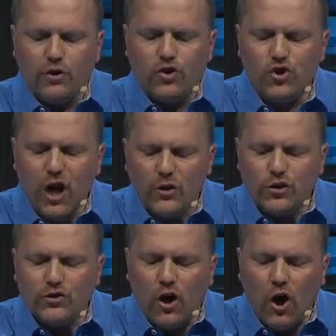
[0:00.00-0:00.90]

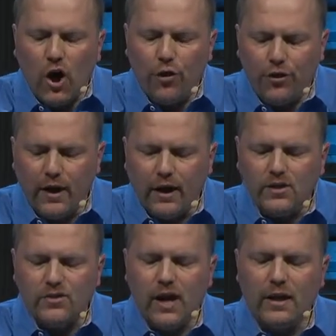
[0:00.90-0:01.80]
judges all
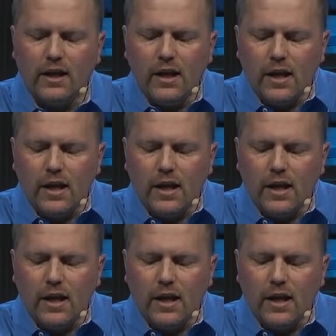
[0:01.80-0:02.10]
things, yet